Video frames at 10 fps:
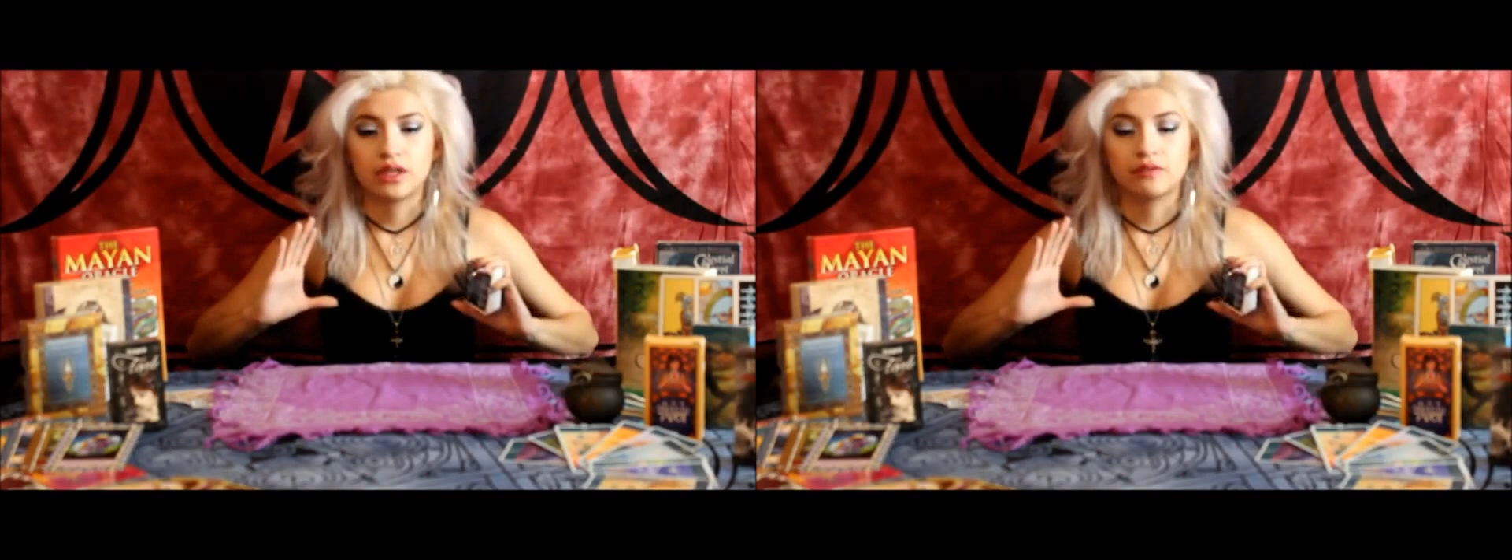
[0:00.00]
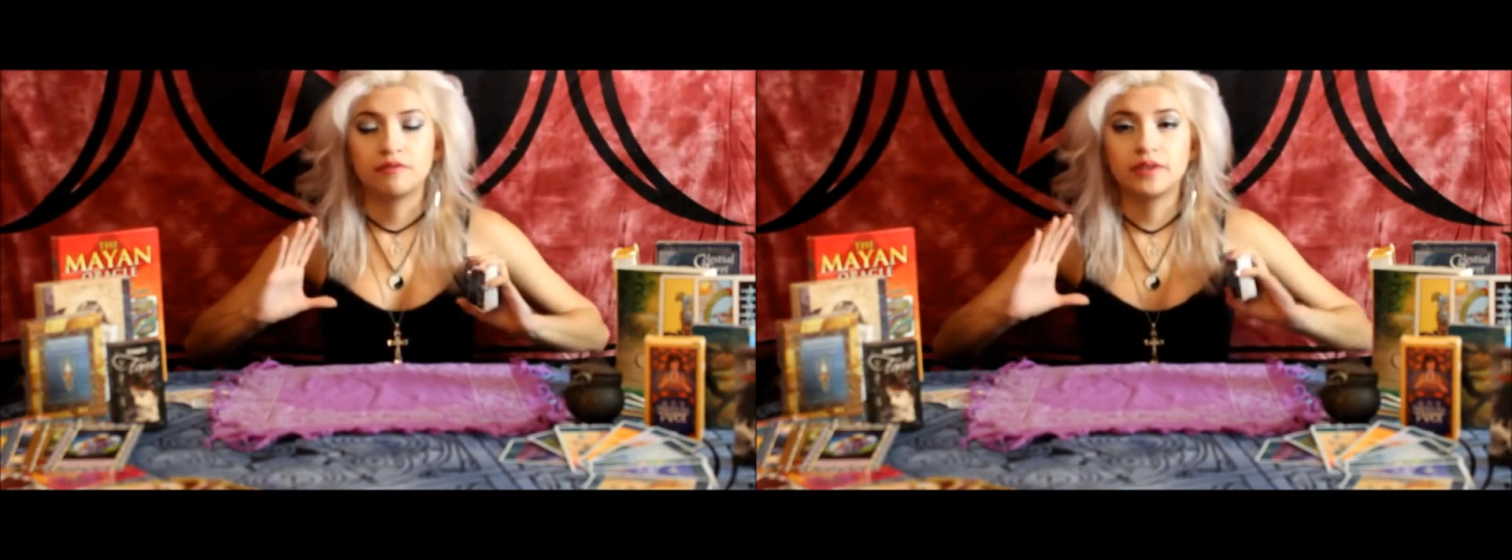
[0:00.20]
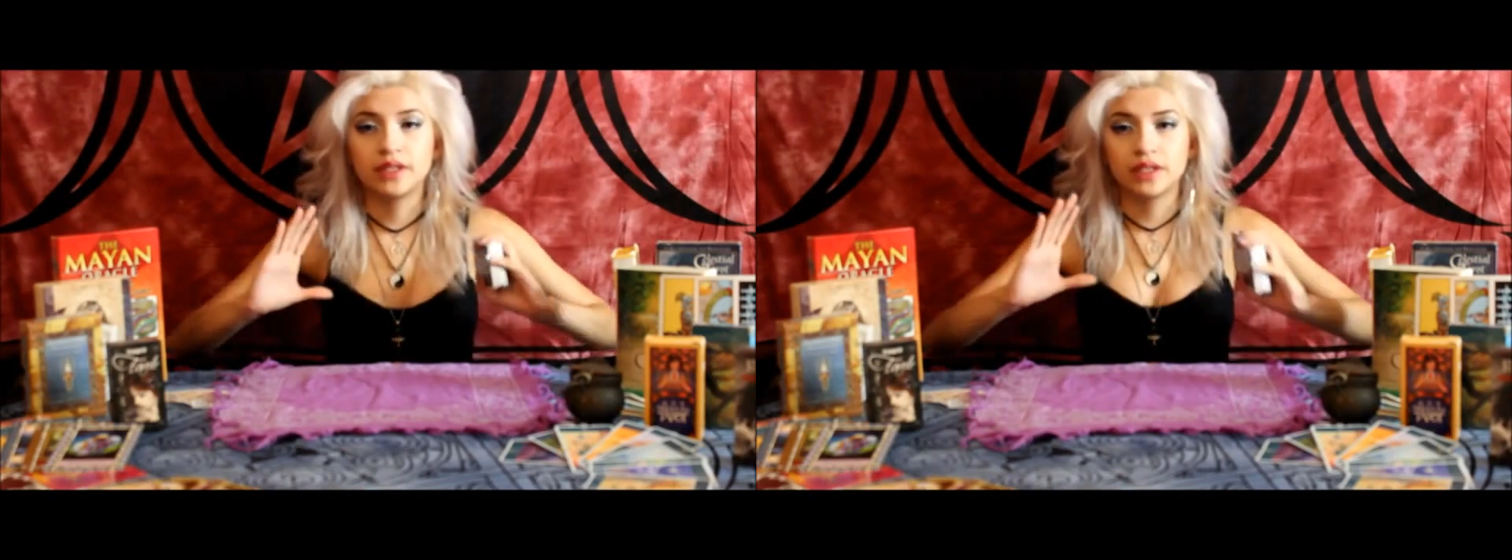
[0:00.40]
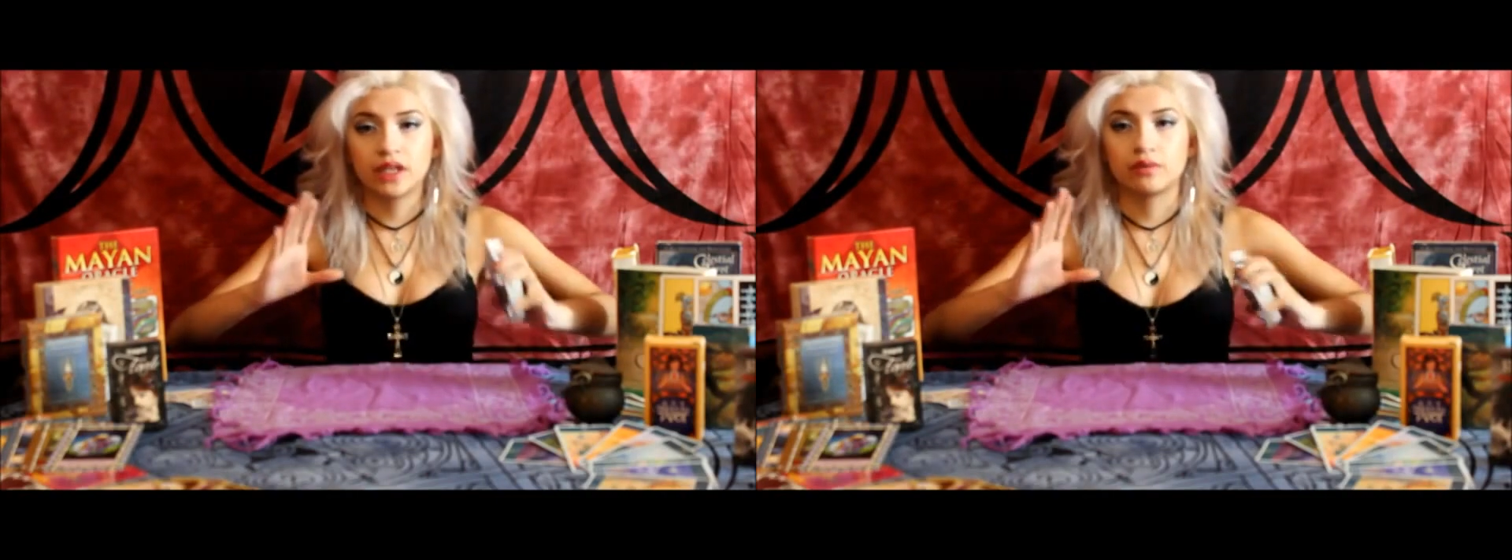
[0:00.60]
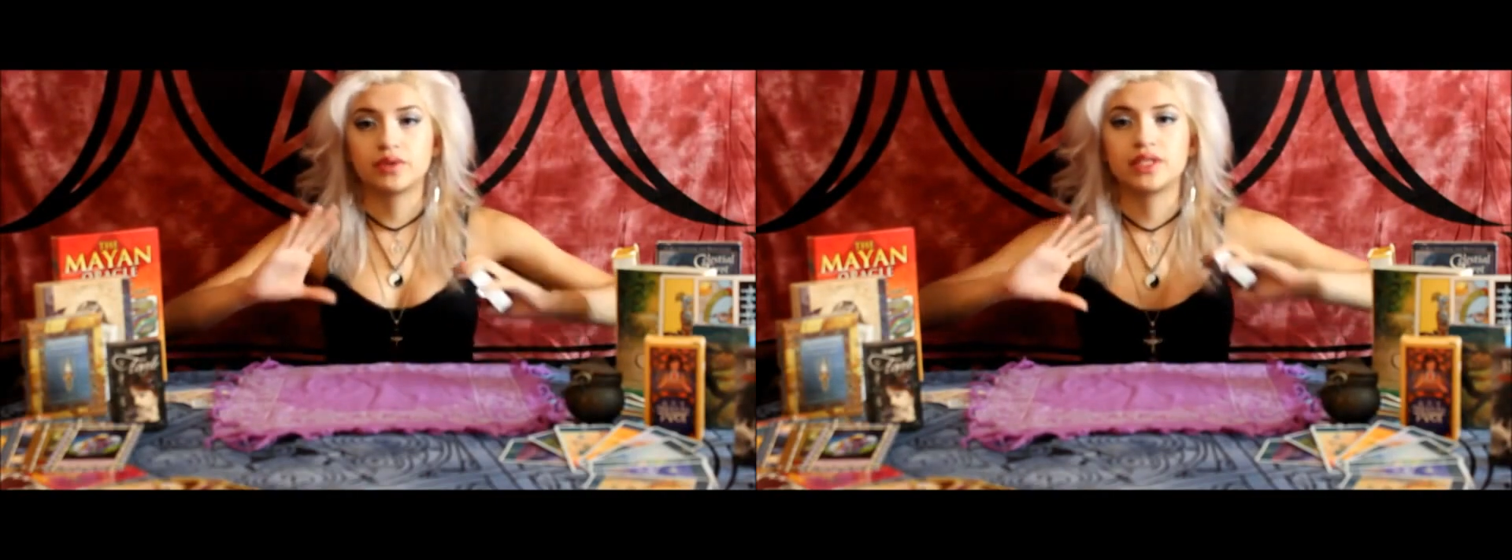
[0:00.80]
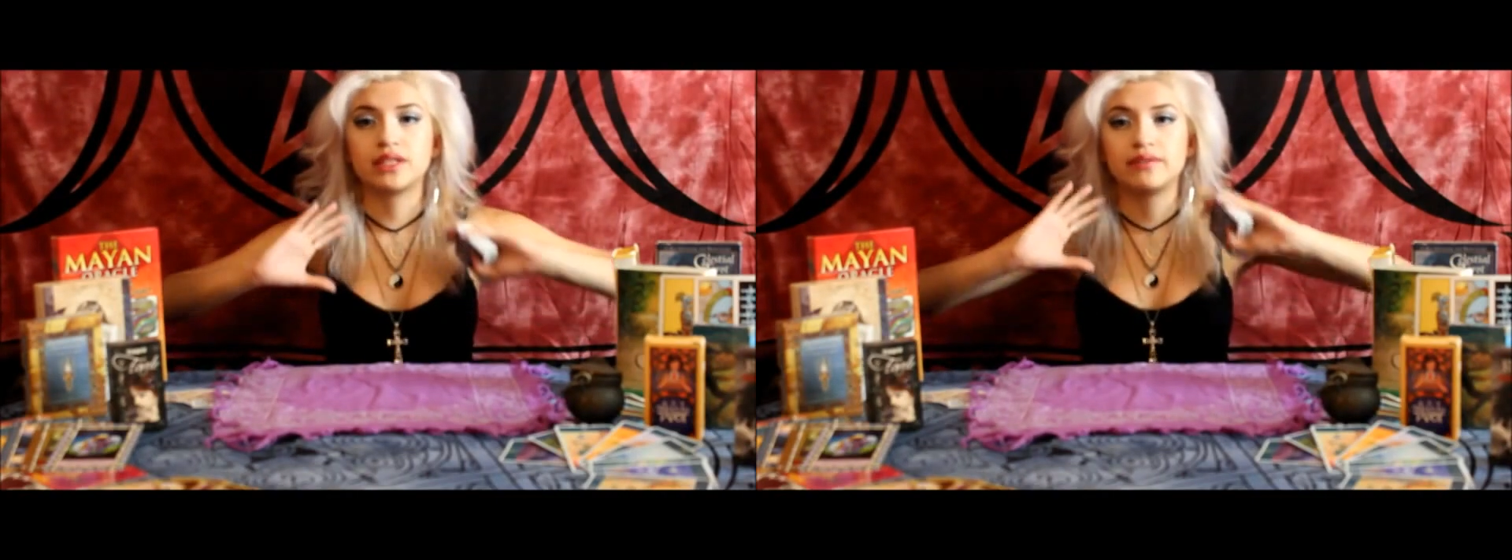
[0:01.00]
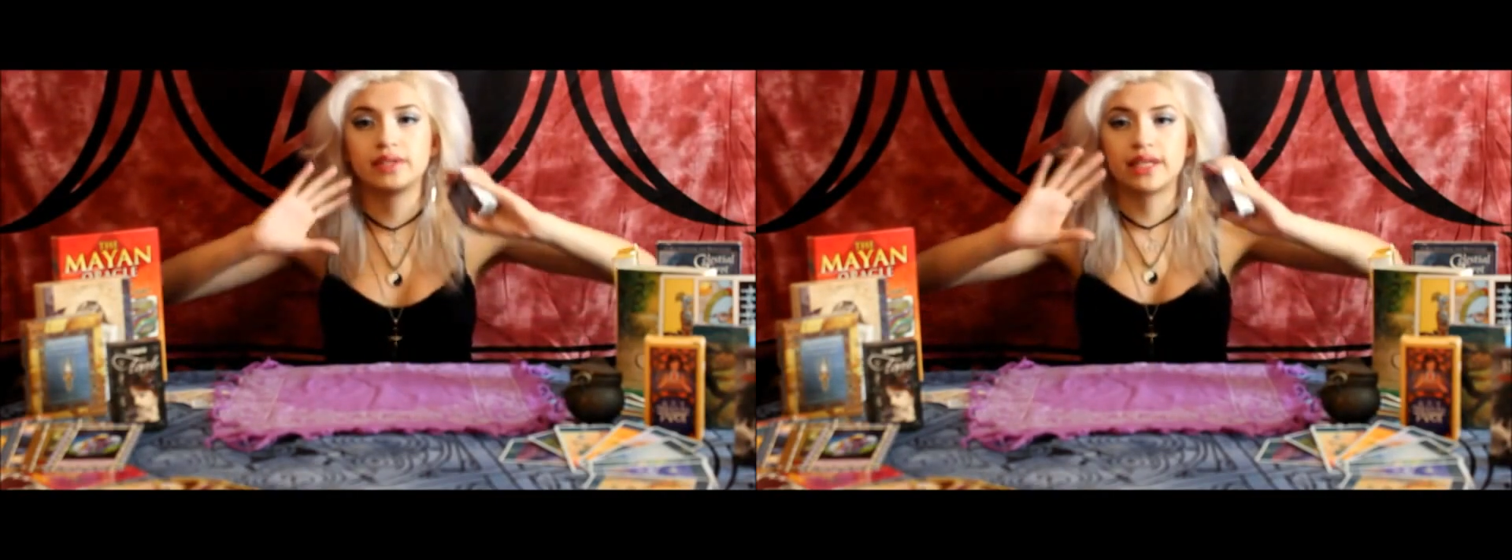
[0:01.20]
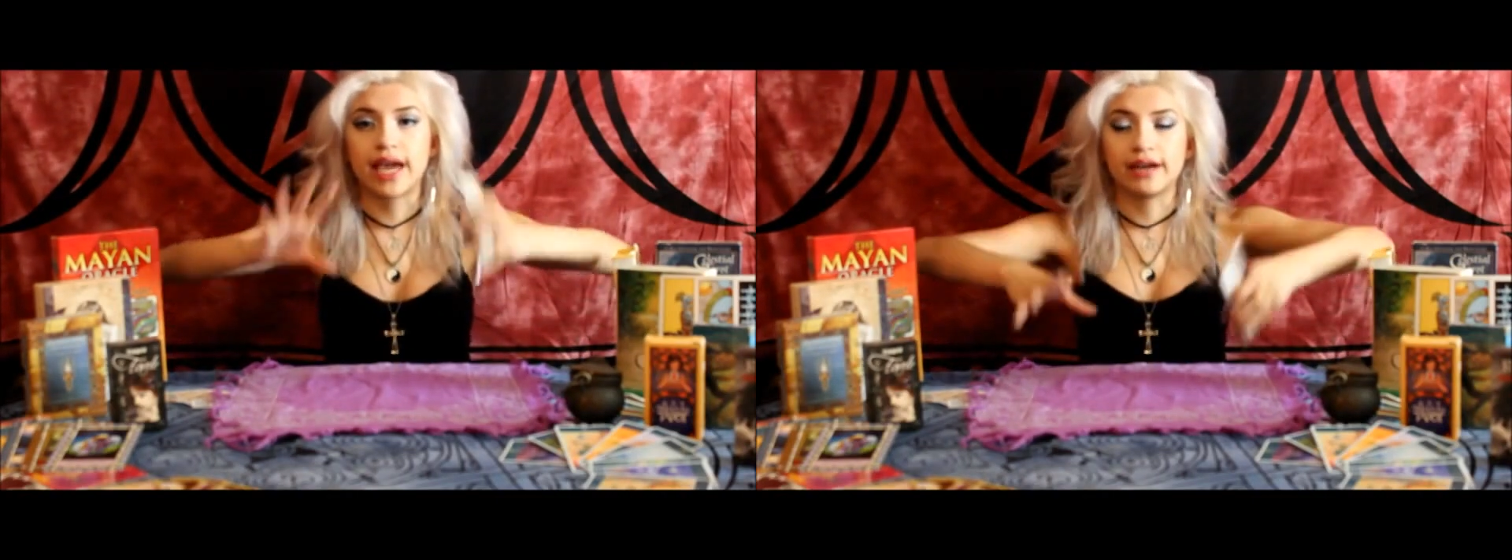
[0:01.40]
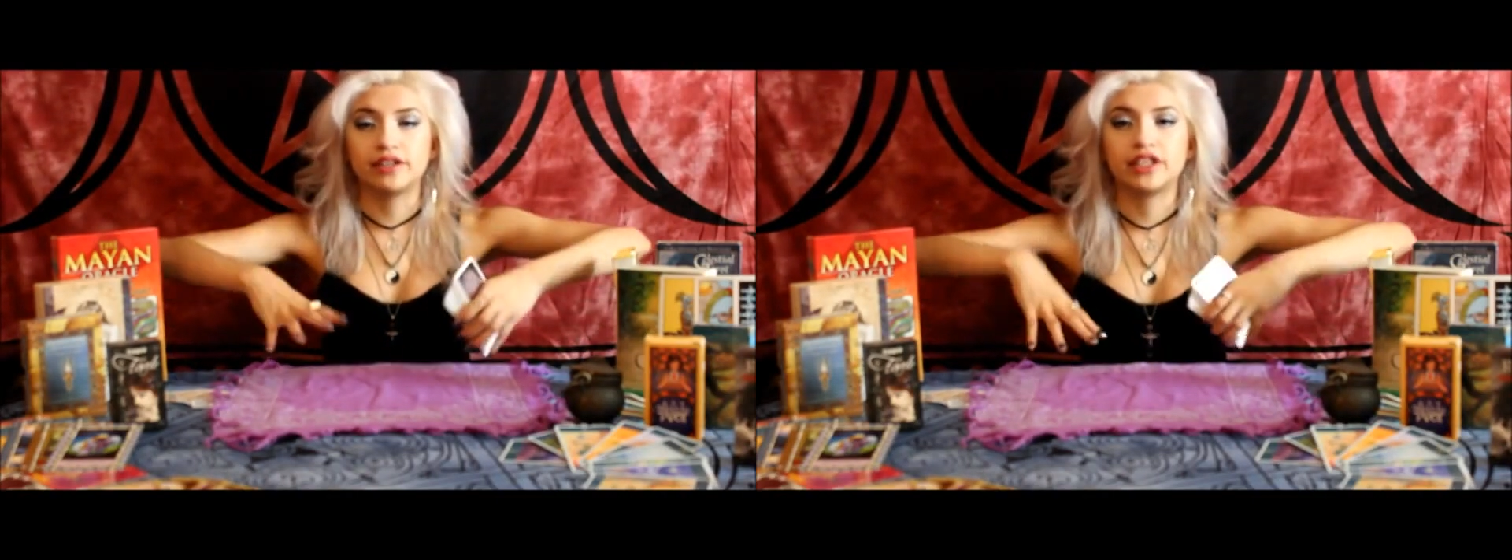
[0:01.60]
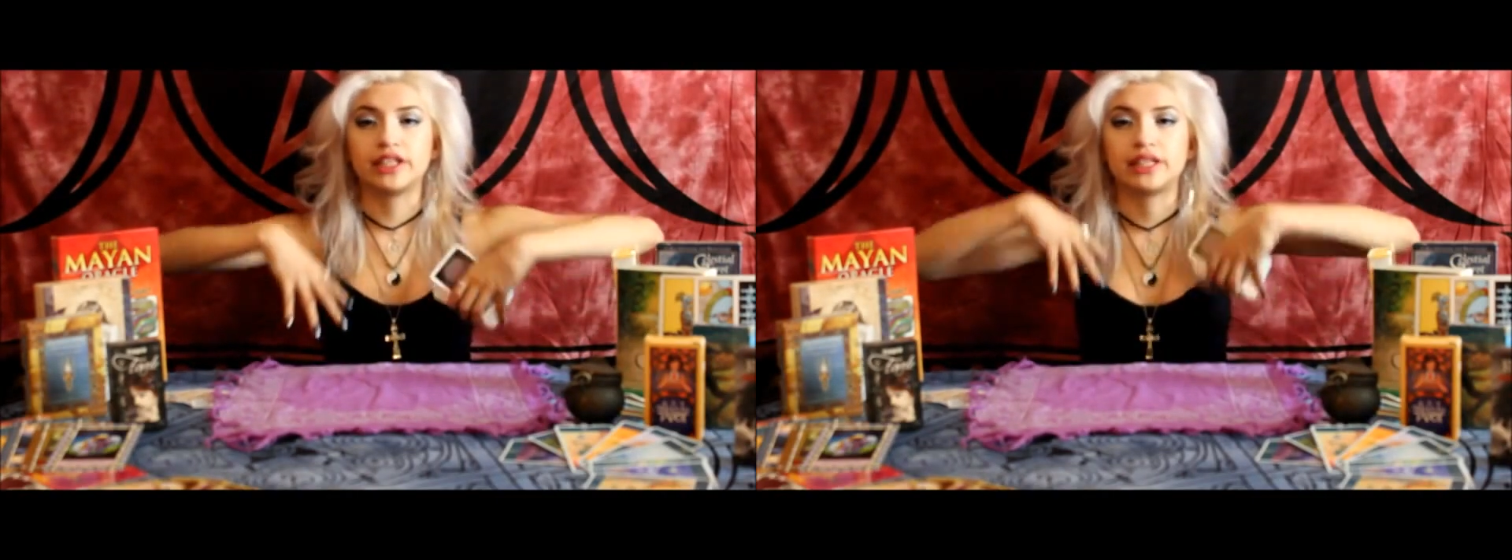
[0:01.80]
feeling and receiving the energy